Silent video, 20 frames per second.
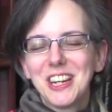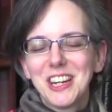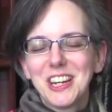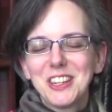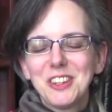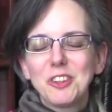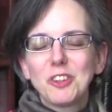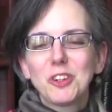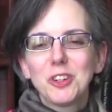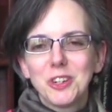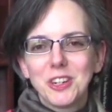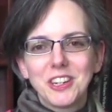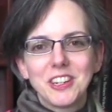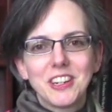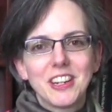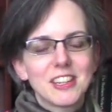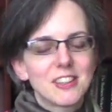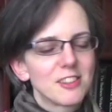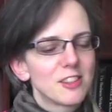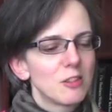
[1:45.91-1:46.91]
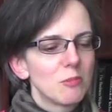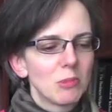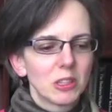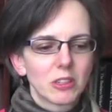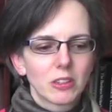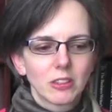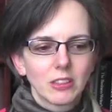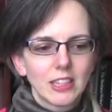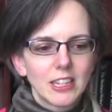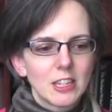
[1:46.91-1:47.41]
you could. And
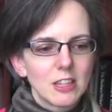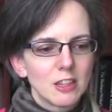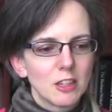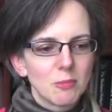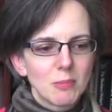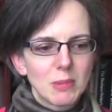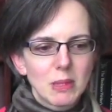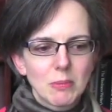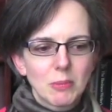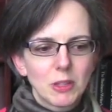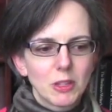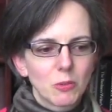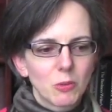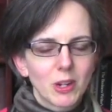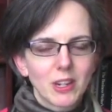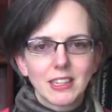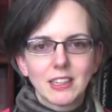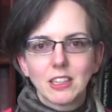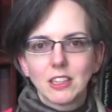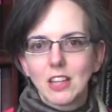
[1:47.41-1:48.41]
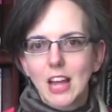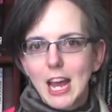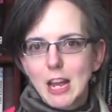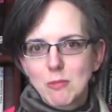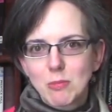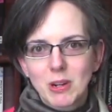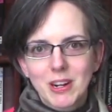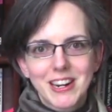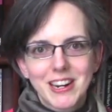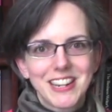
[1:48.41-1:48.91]
similarly, the people that work in the
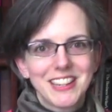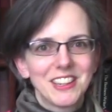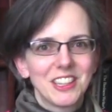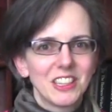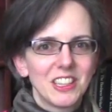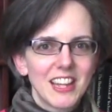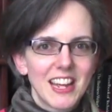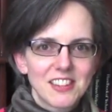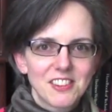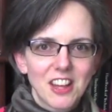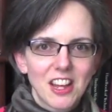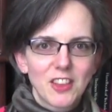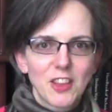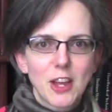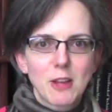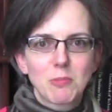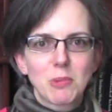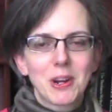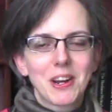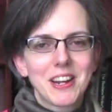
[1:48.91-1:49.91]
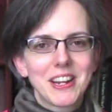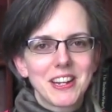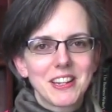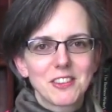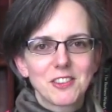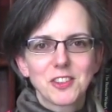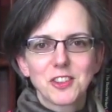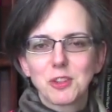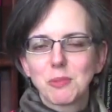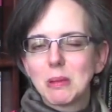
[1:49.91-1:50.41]
library, the liaison
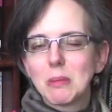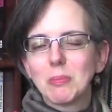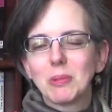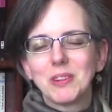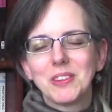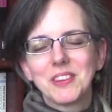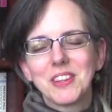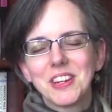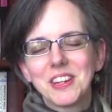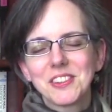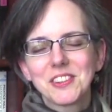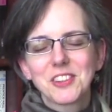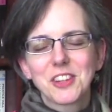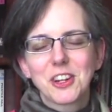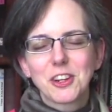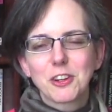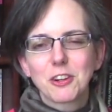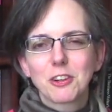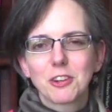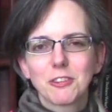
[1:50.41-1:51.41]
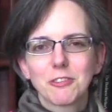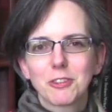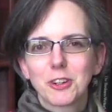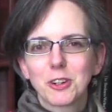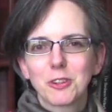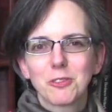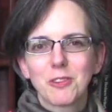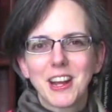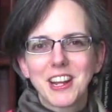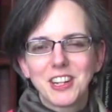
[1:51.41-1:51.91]
librarians, the people in the Center
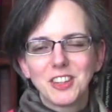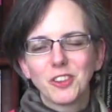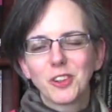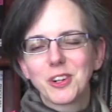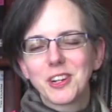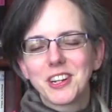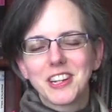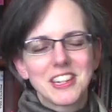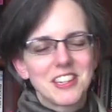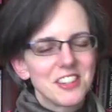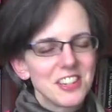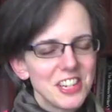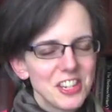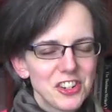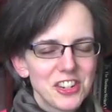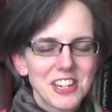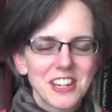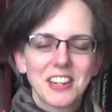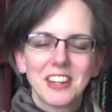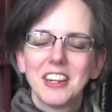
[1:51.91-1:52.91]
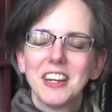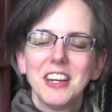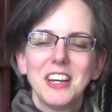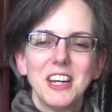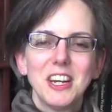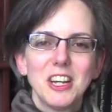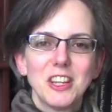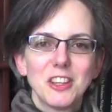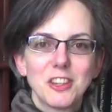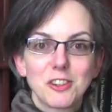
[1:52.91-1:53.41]
for Writing, Learning, and Teaching,
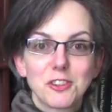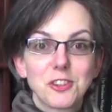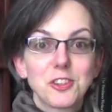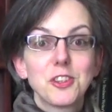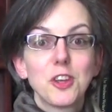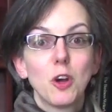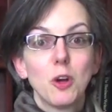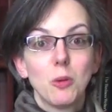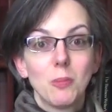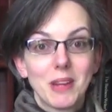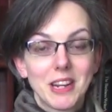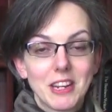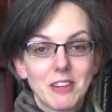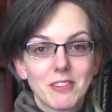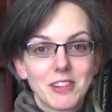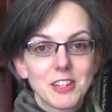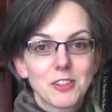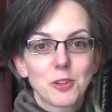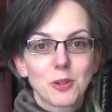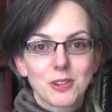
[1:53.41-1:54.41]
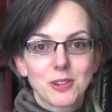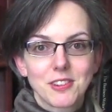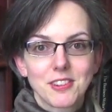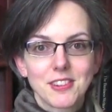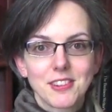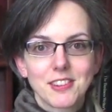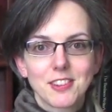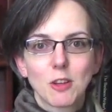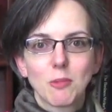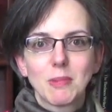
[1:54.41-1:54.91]
there's so many
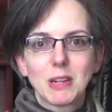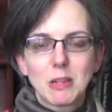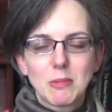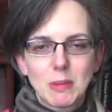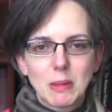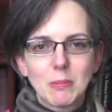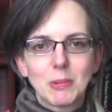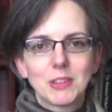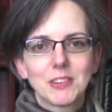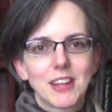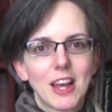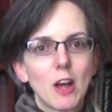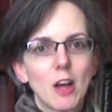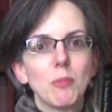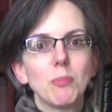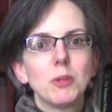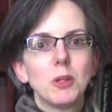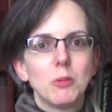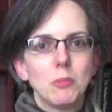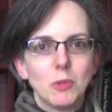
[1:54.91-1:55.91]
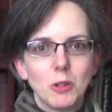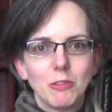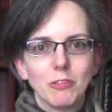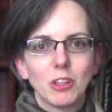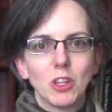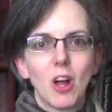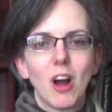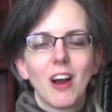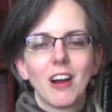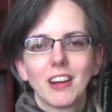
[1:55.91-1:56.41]
resources, so many people to help you move
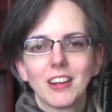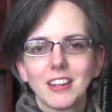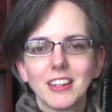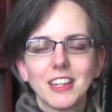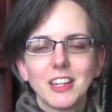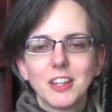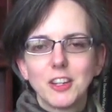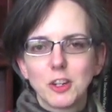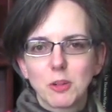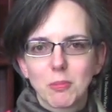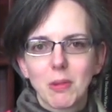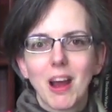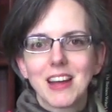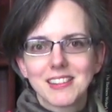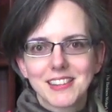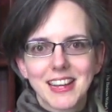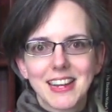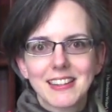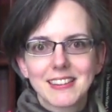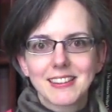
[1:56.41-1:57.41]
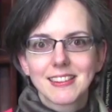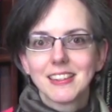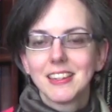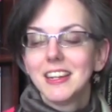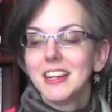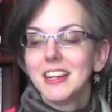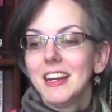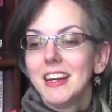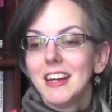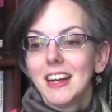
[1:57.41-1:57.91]
along in your process.
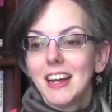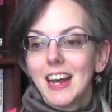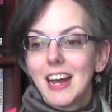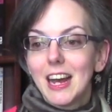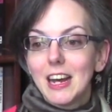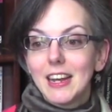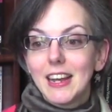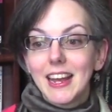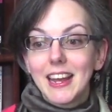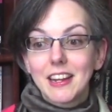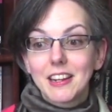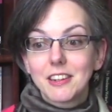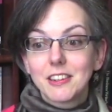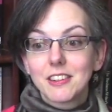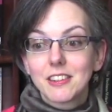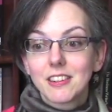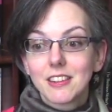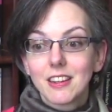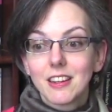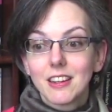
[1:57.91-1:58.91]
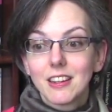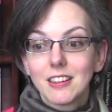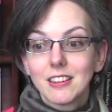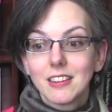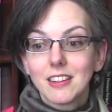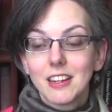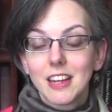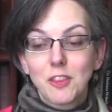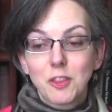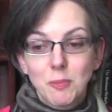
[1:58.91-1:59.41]
And
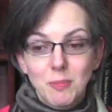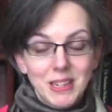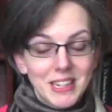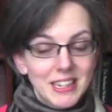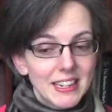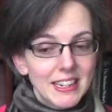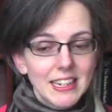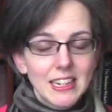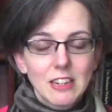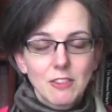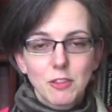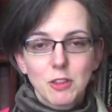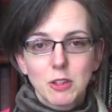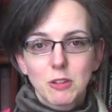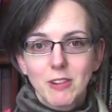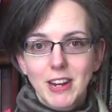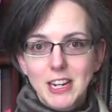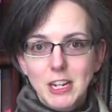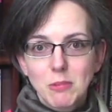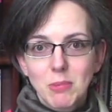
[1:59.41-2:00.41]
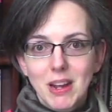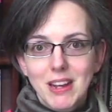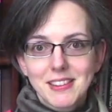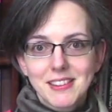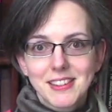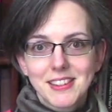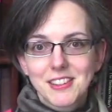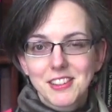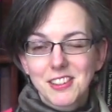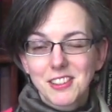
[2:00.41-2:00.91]
at the beginning of the writing
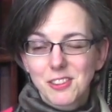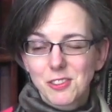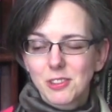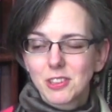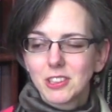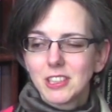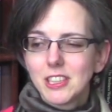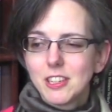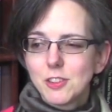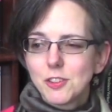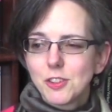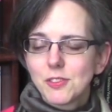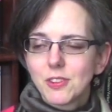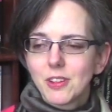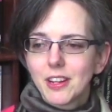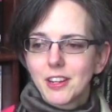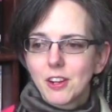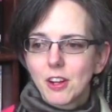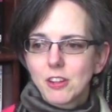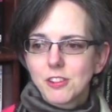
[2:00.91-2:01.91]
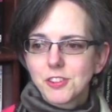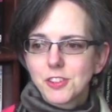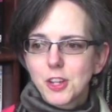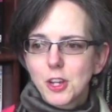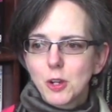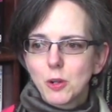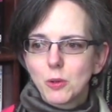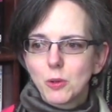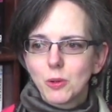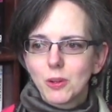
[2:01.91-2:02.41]
process, it's really useful, and
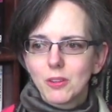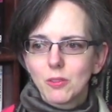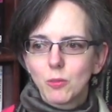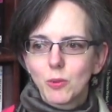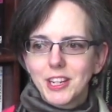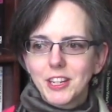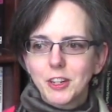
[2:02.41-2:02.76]
also when